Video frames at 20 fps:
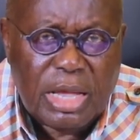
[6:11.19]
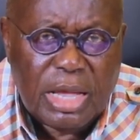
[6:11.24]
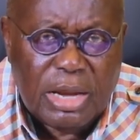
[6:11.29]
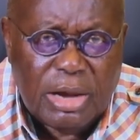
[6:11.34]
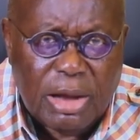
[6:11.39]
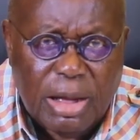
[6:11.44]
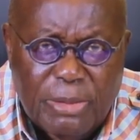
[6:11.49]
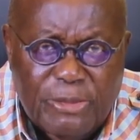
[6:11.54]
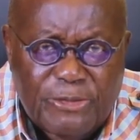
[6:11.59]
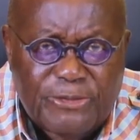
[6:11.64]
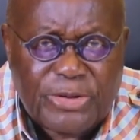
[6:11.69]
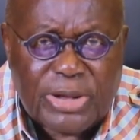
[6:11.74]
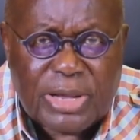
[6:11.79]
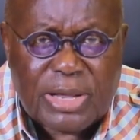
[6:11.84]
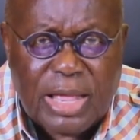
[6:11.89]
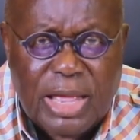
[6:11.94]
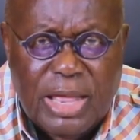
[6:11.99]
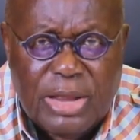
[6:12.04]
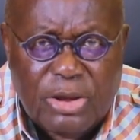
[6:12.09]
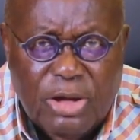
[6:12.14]

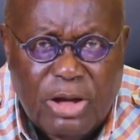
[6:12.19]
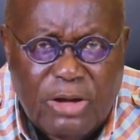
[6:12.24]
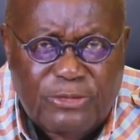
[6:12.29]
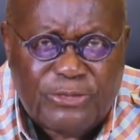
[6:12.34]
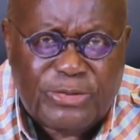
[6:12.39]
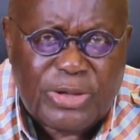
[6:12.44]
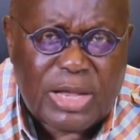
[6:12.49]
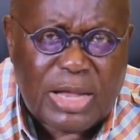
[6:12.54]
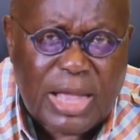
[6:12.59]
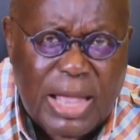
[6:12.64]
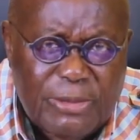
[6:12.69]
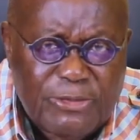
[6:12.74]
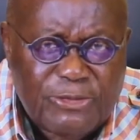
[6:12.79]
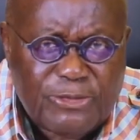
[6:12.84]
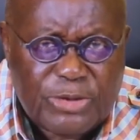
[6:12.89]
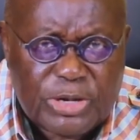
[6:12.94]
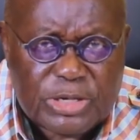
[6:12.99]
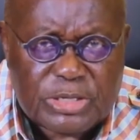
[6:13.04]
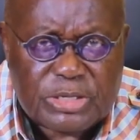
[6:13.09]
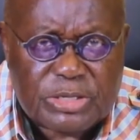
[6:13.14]
and offer
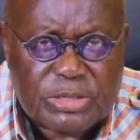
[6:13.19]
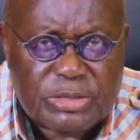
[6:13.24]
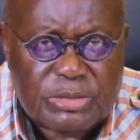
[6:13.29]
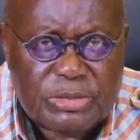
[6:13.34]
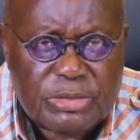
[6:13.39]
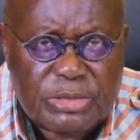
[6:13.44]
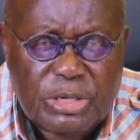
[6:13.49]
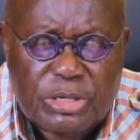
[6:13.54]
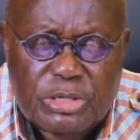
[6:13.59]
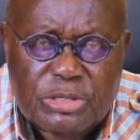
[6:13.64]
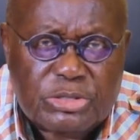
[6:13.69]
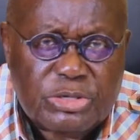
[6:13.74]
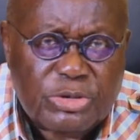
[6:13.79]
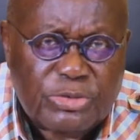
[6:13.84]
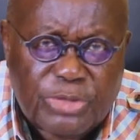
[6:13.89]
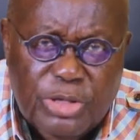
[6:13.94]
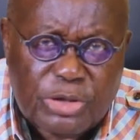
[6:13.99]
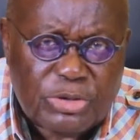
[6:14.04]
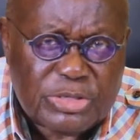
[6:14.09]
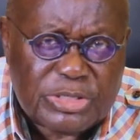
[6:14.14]
comfort to
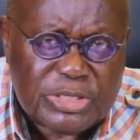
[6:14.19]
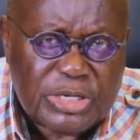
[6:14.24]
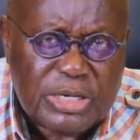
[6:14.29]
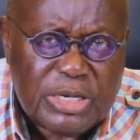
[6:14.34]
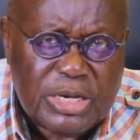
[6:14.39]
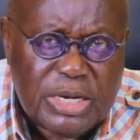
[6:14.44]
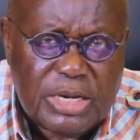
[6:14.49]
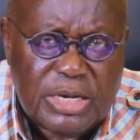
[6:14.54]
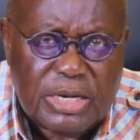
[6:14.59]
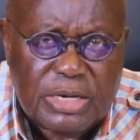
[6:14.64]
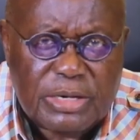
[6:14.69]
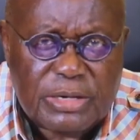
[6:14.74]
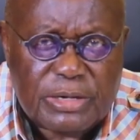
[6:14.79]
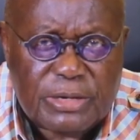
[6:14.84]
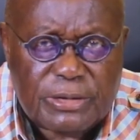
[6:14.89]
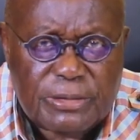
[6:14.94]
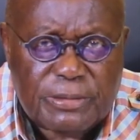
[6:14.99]
those in need.